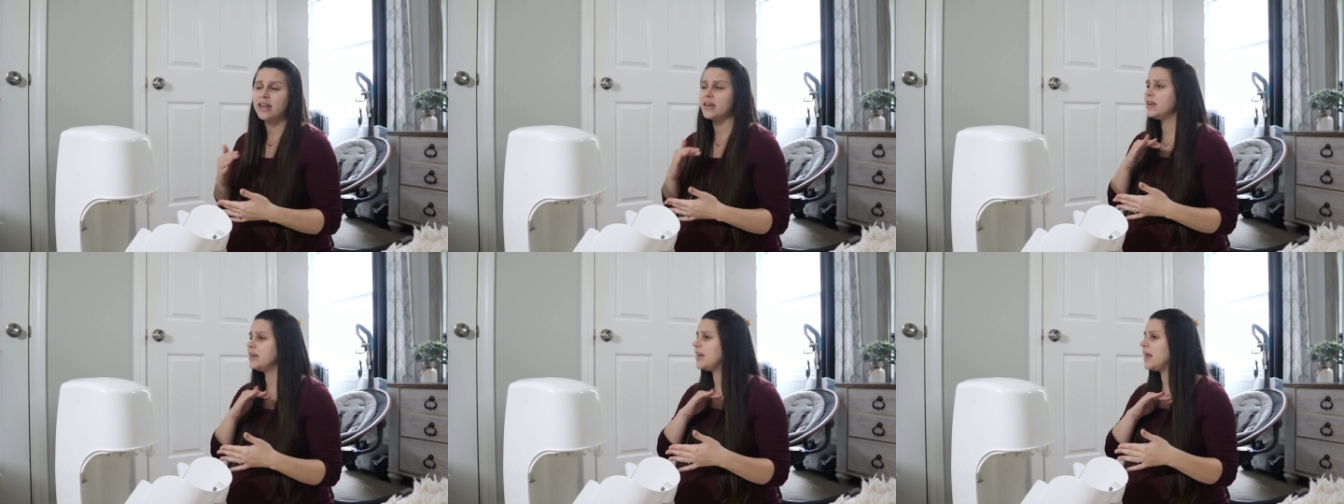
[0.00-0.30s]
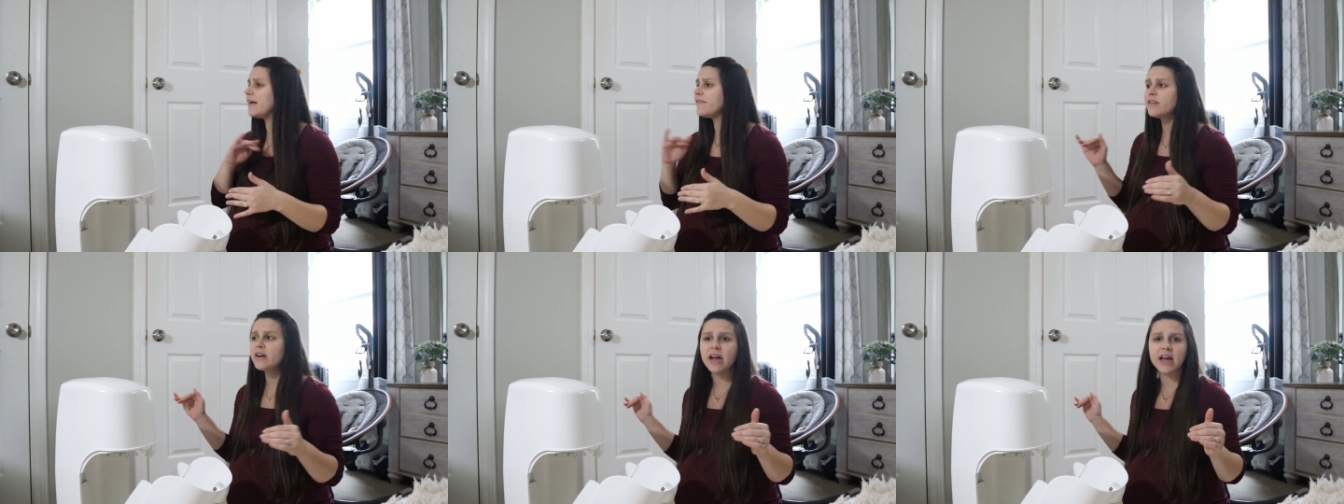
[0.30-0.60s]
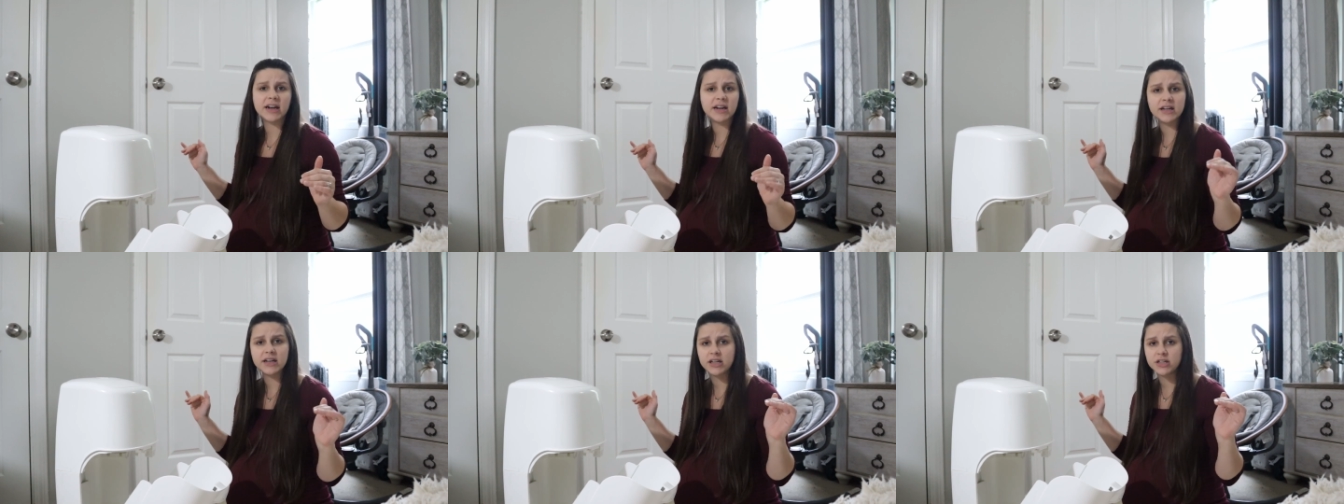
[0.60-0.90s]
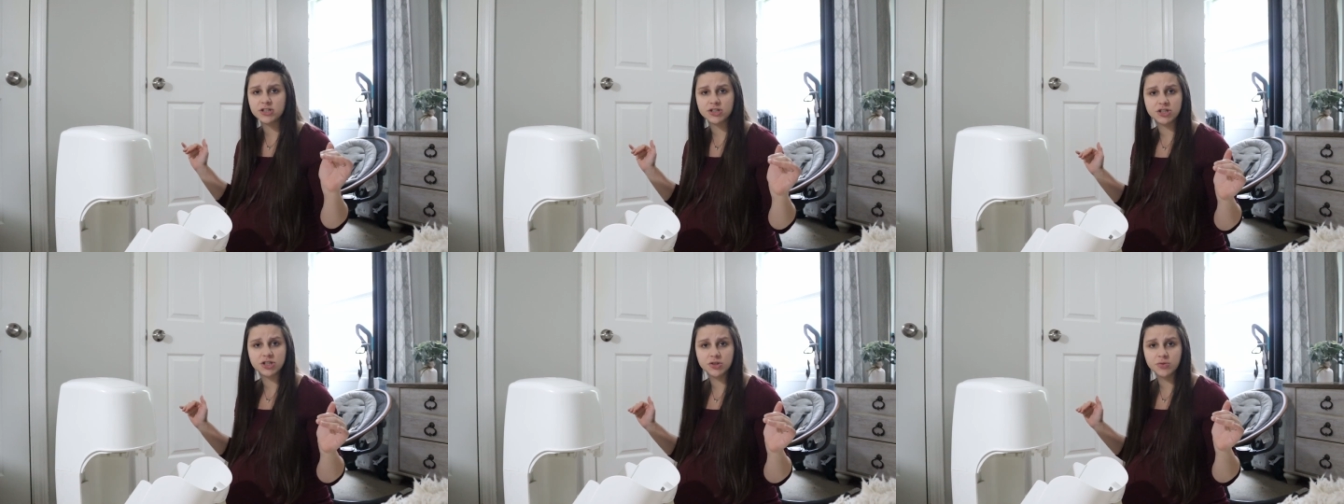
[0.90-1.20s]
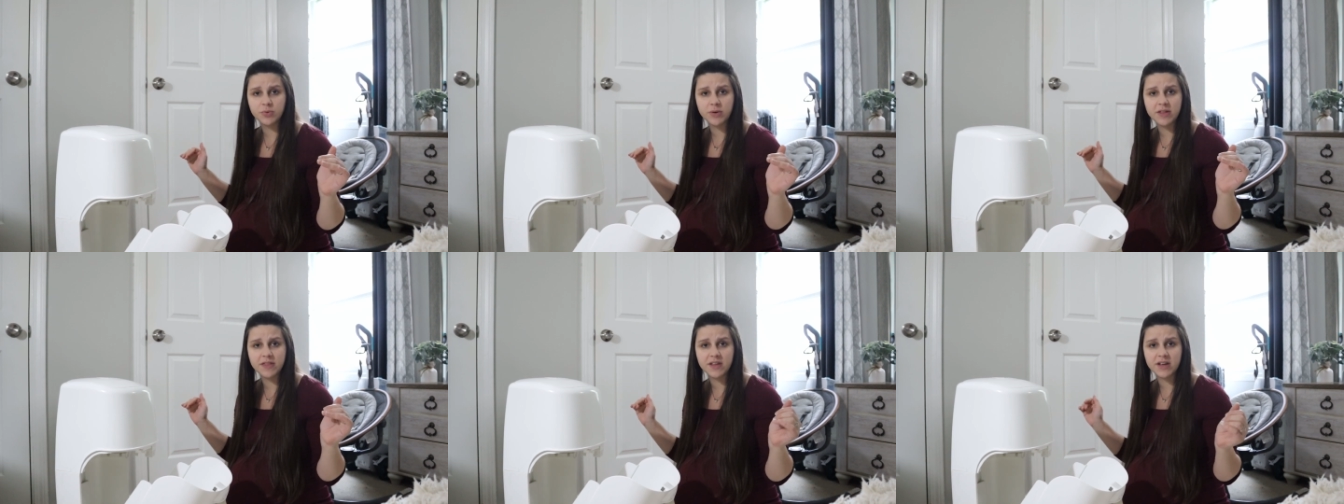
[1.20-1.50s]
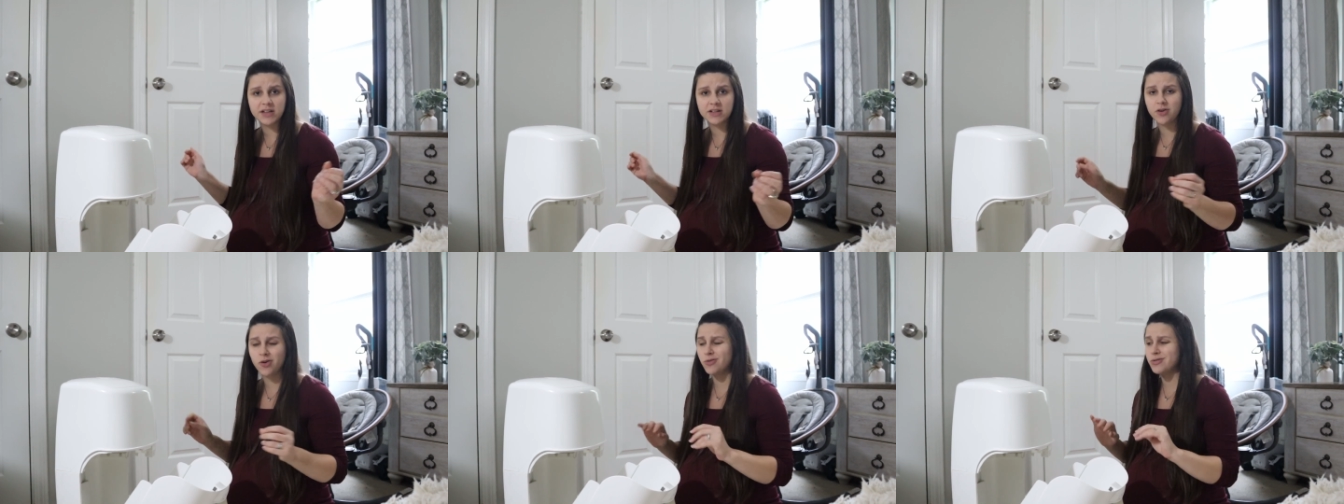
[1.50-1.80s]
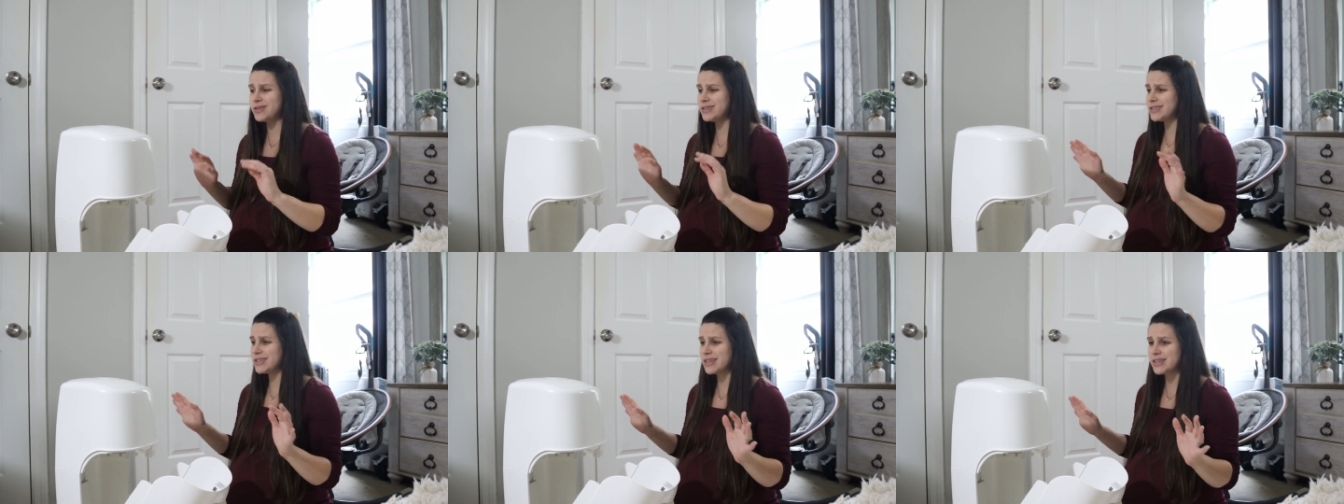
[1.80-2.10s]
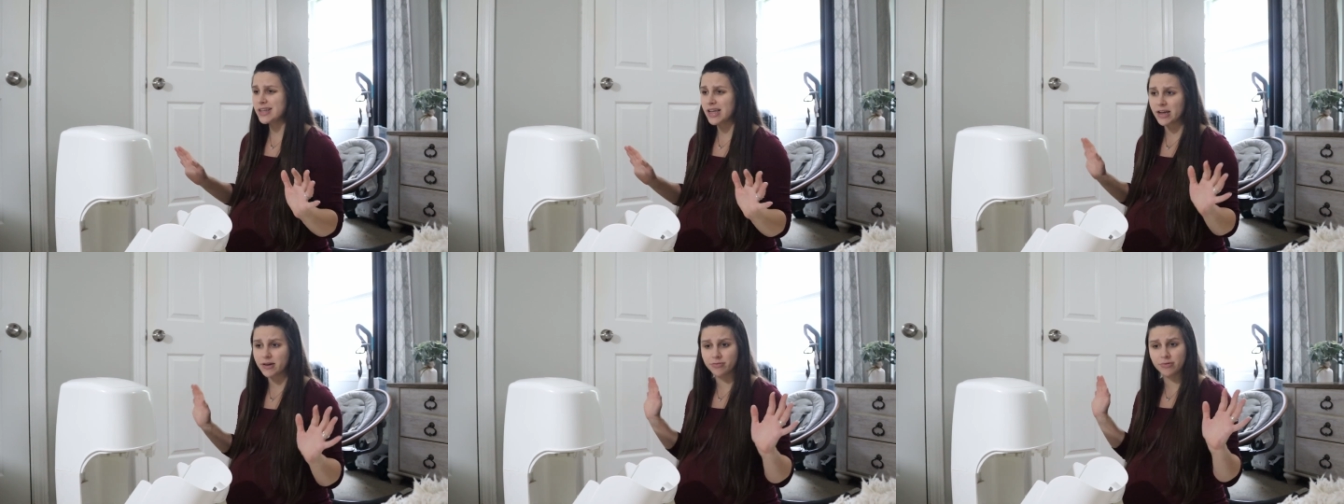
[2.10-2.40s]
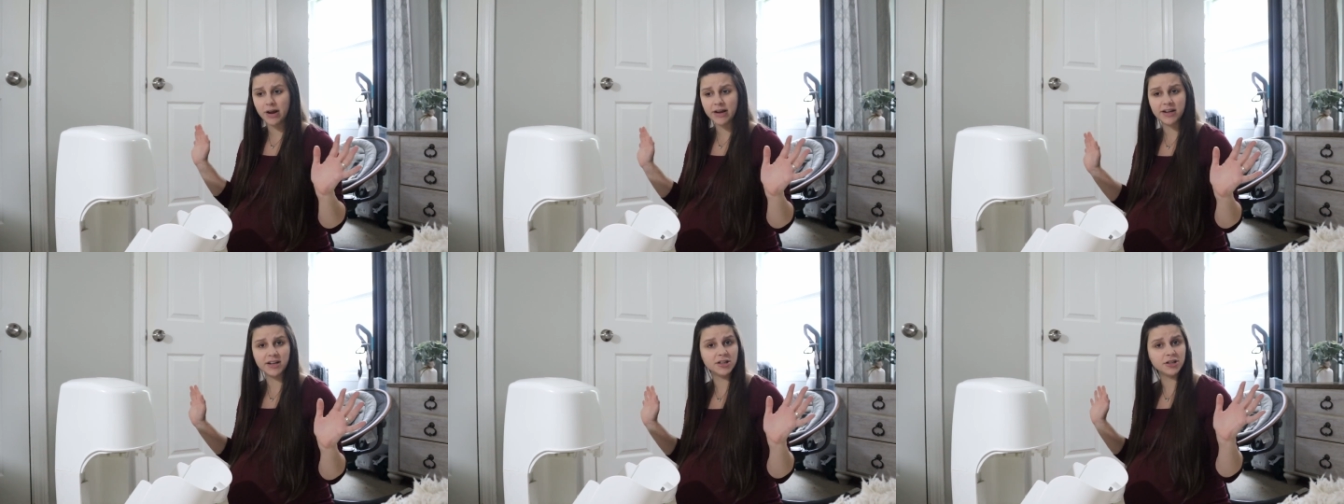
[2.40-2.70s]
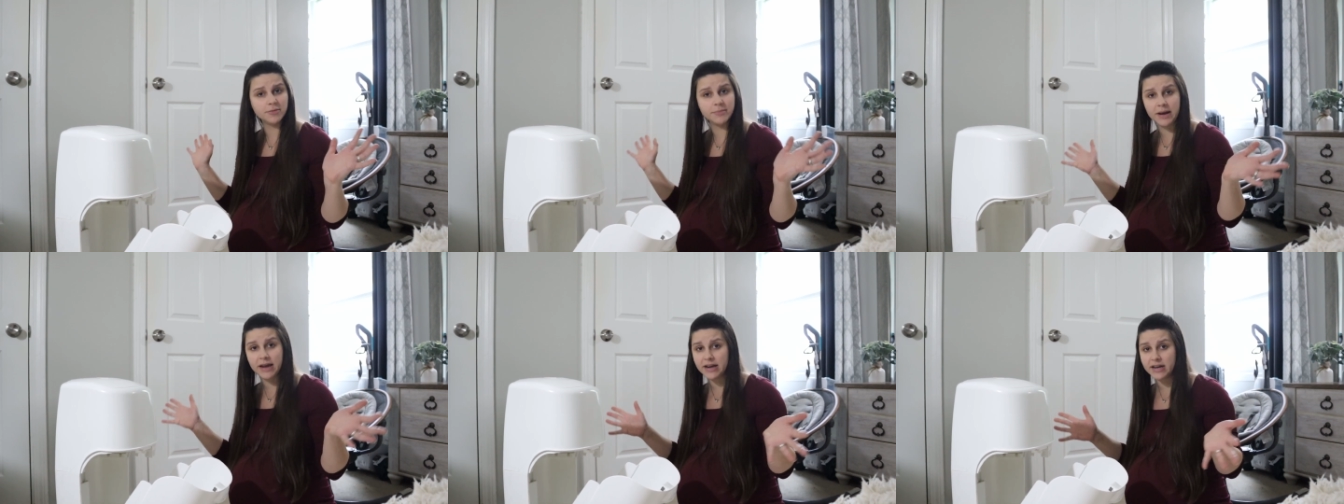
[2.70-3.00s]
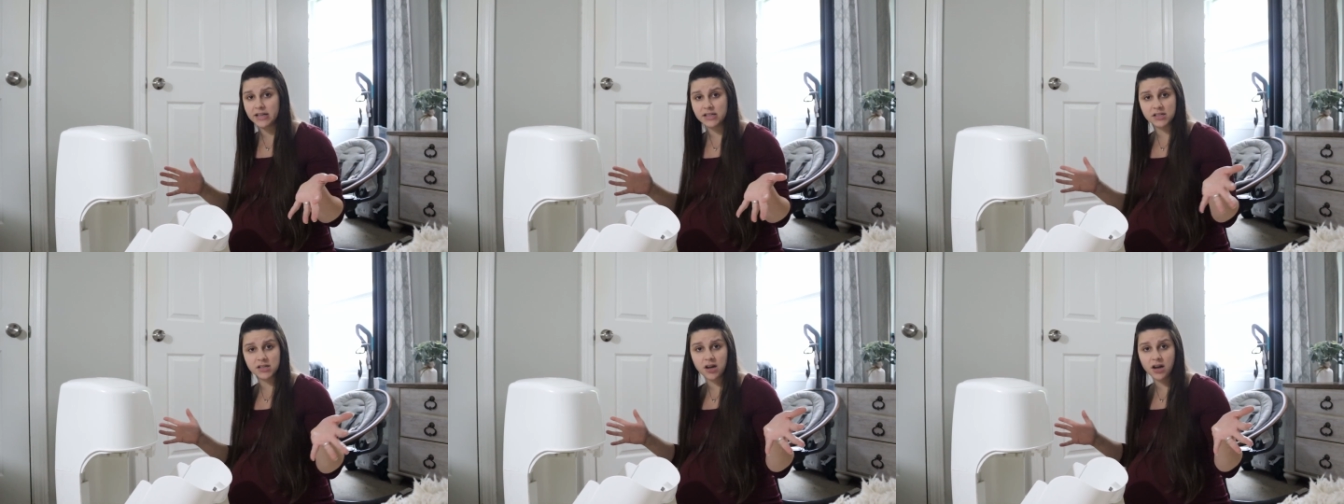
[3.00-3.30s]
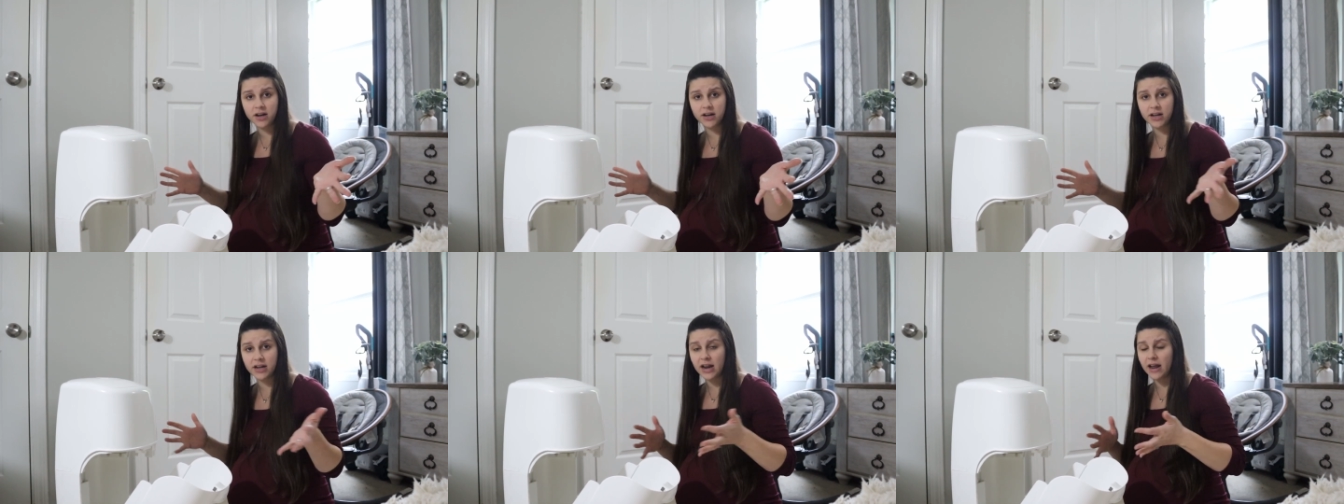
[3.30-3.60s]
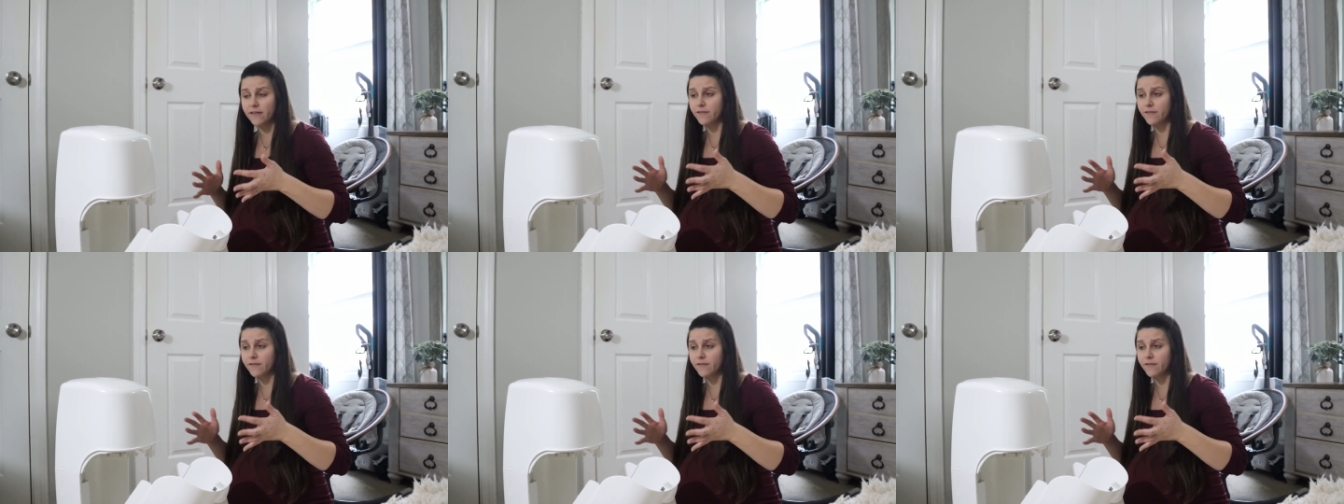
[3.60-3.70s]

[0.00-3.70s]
Never had an issue with it. Only did like regular maintenance on it.